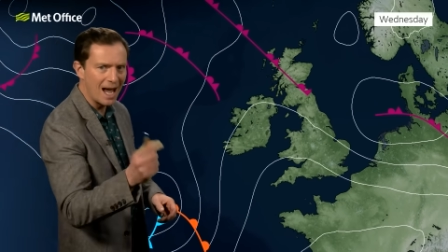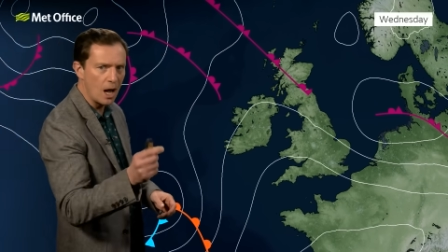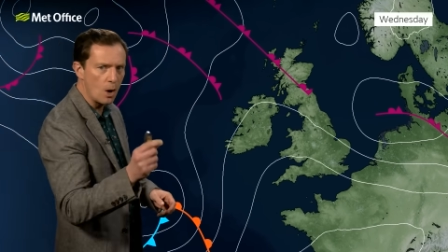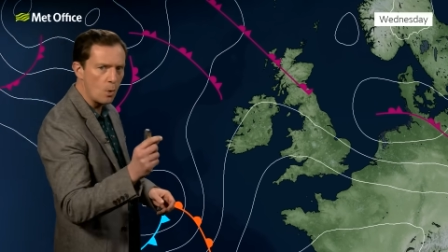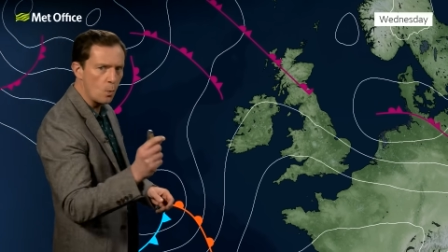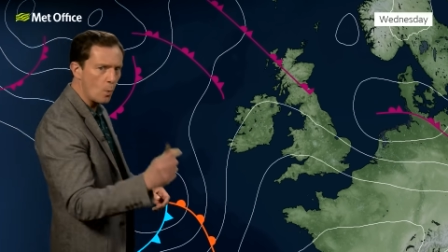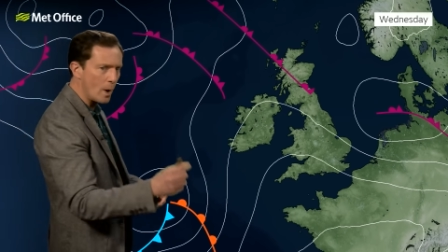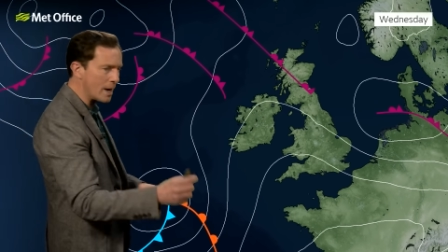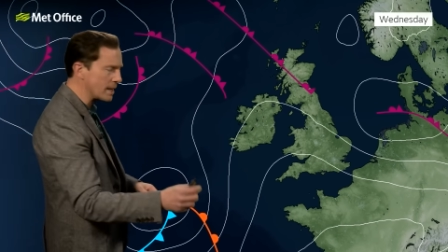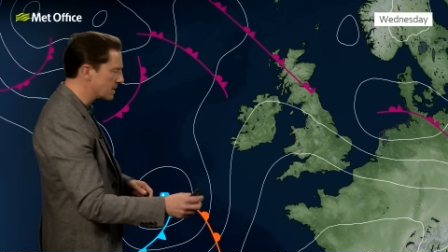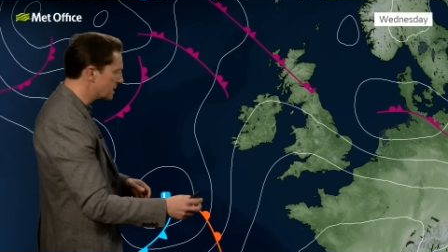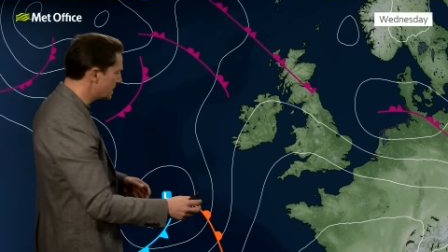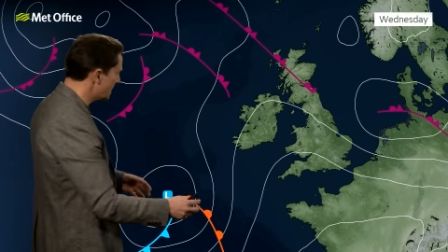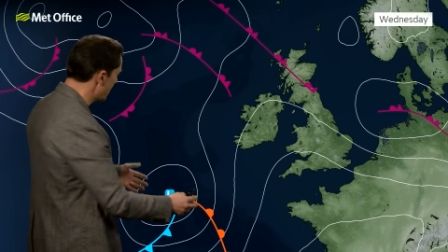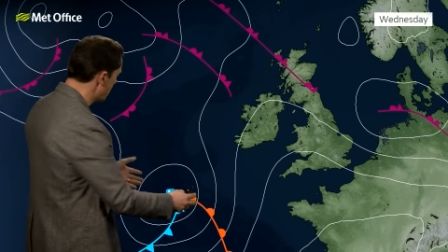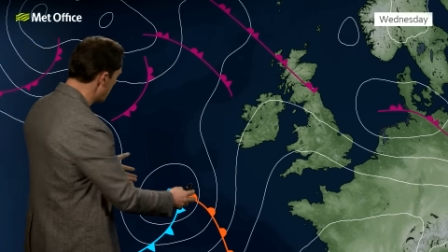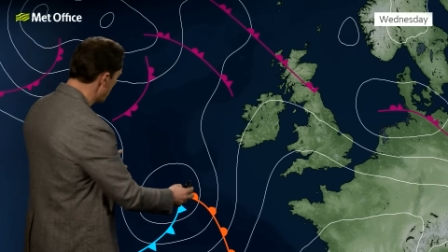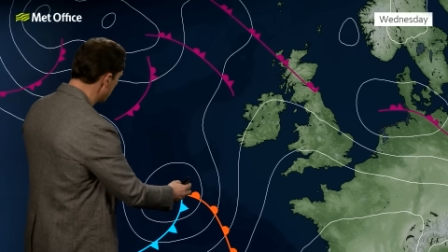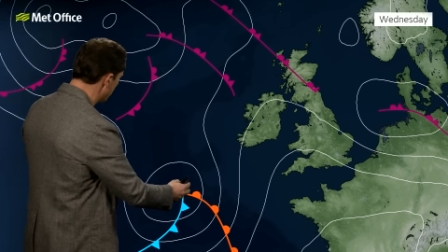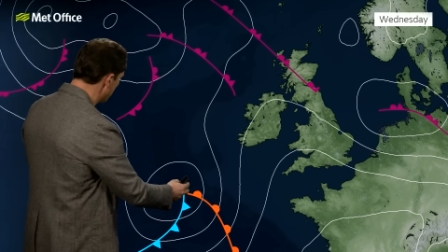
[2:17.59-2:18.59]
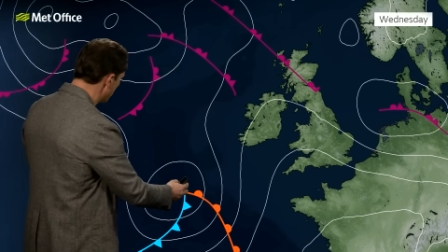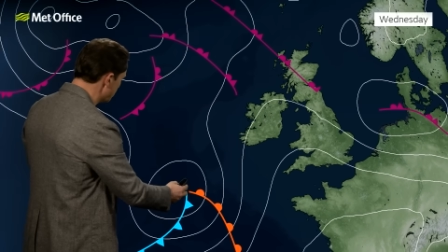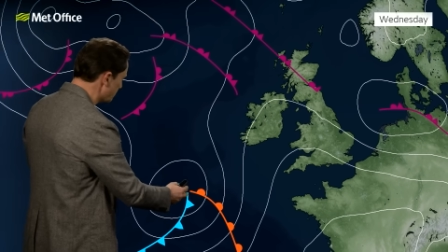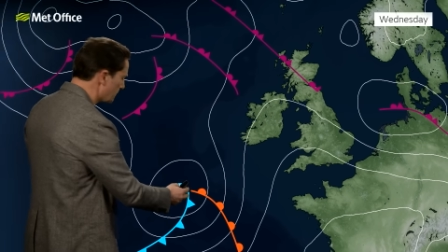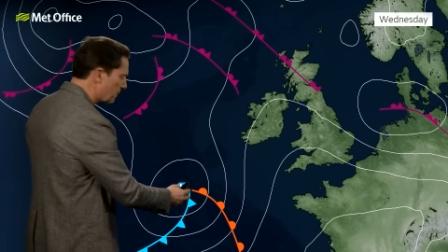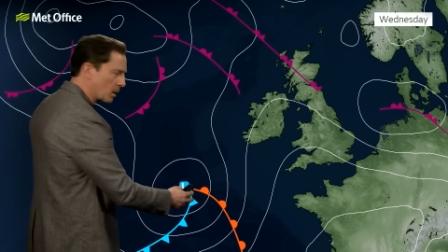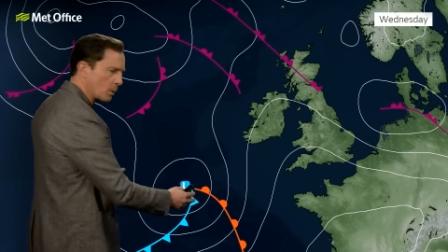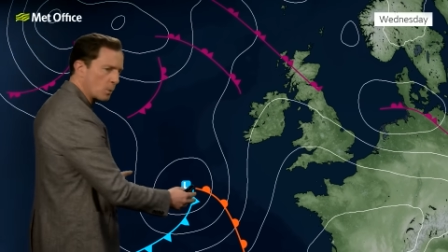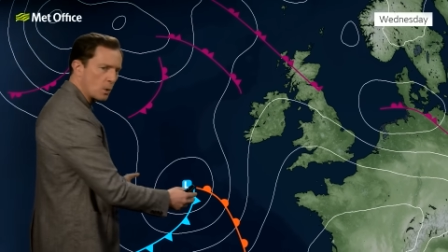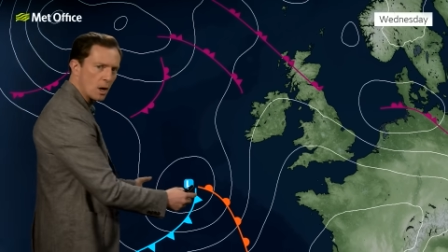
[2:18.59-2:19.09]
Out west, however,
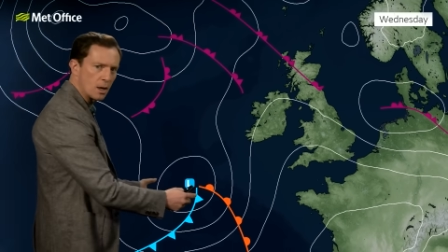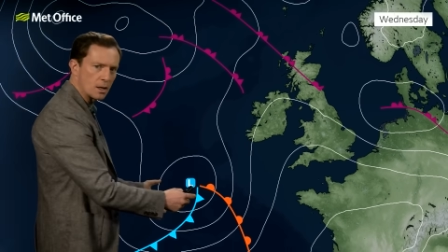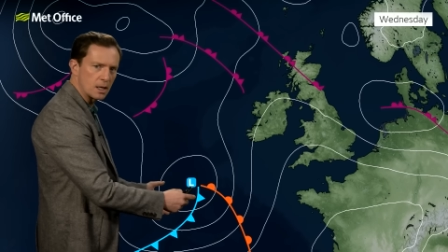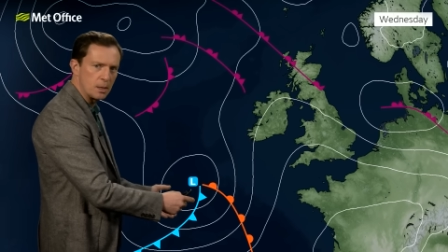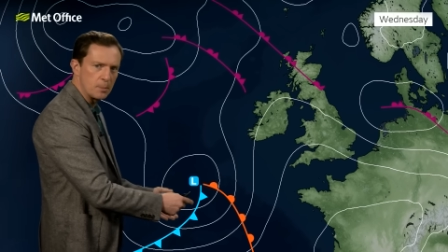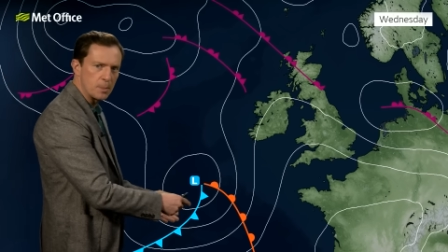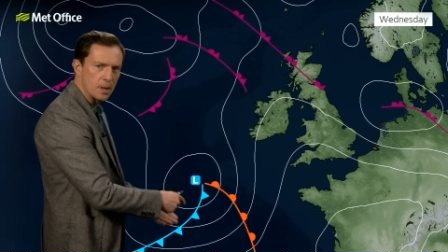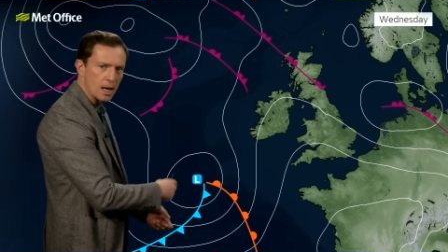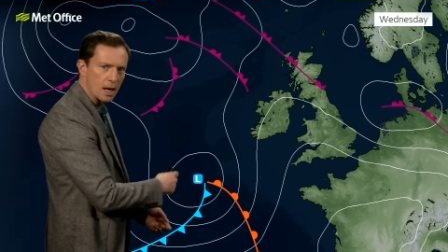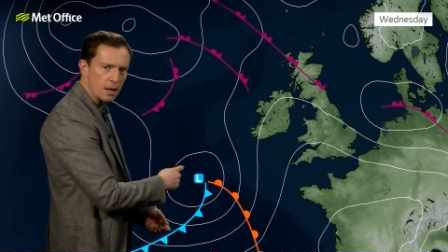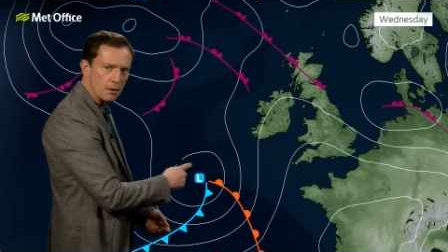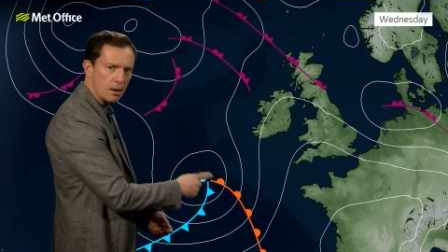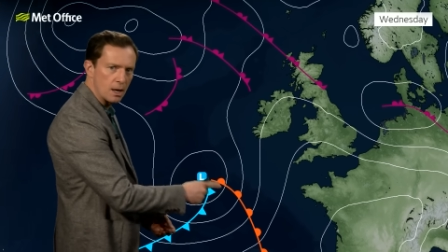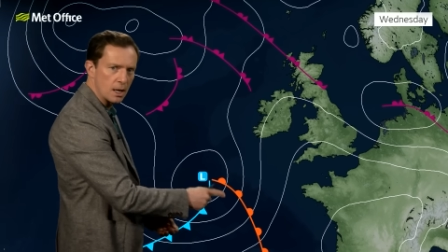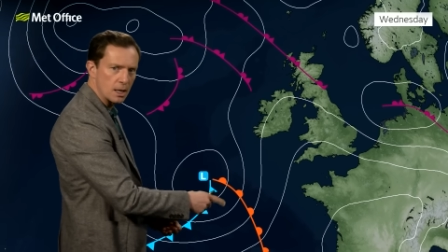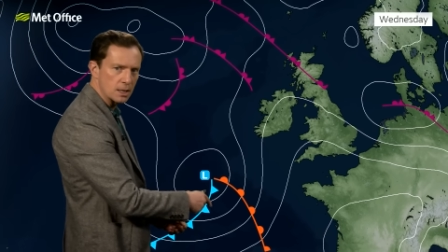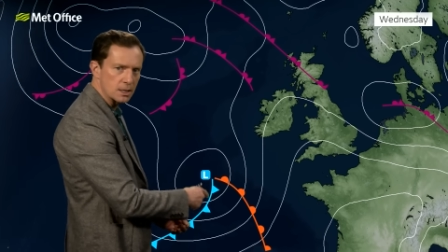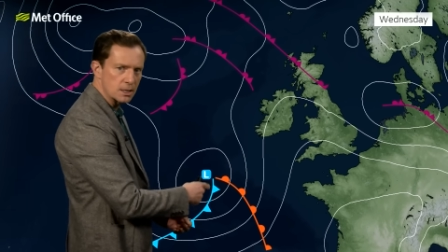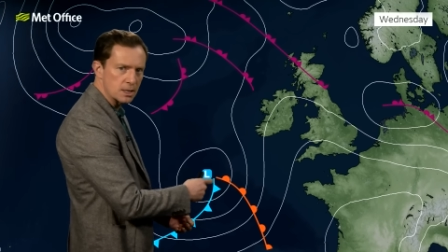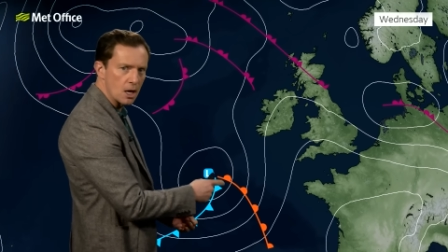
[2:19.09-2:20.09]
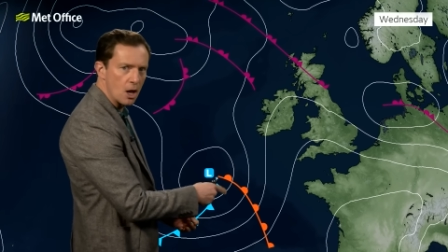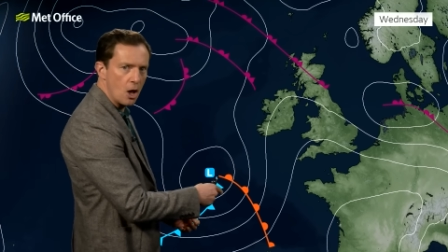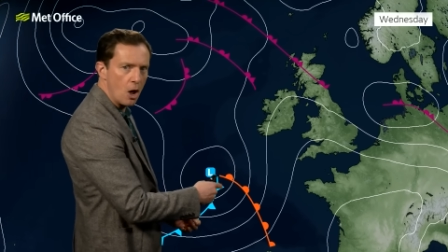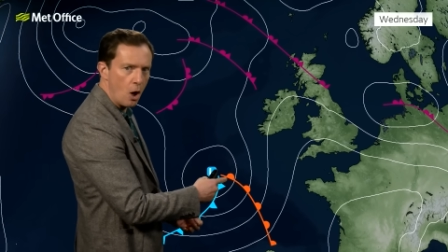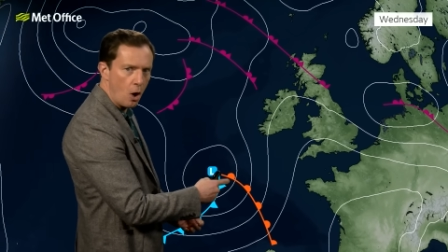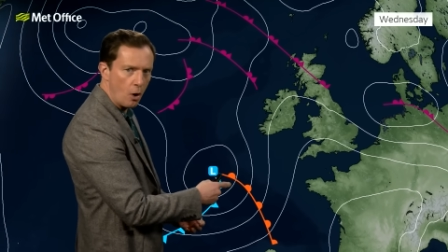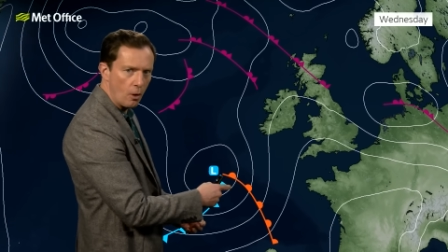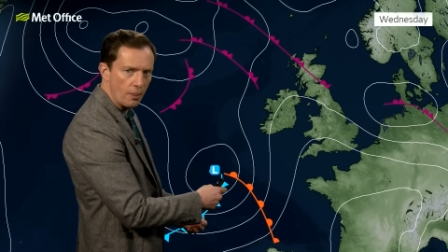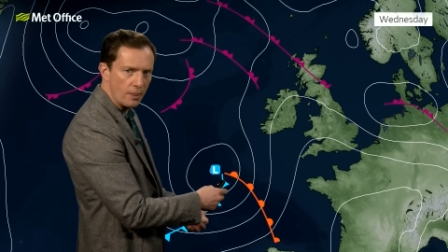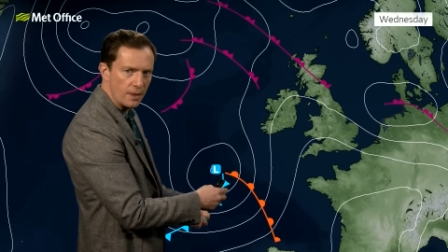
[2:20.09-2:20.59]
we are keeping our eyes
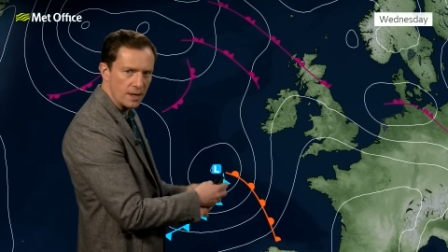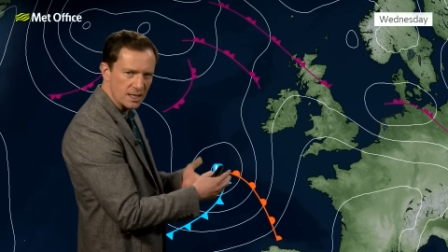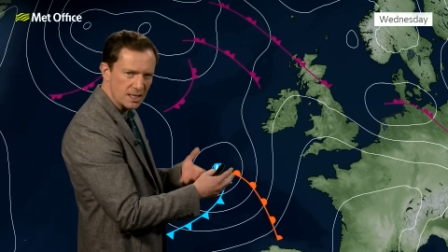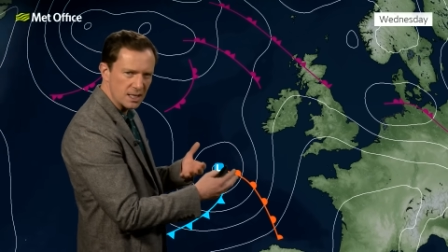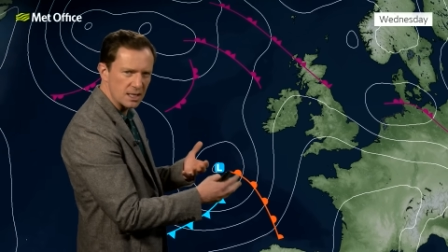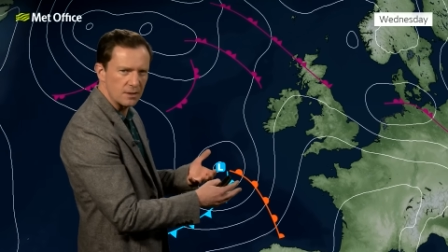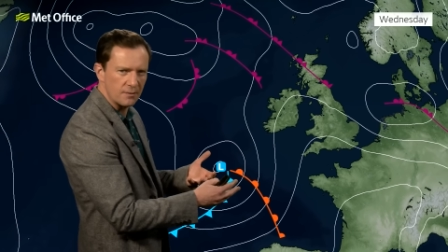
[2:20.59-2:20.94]
on this,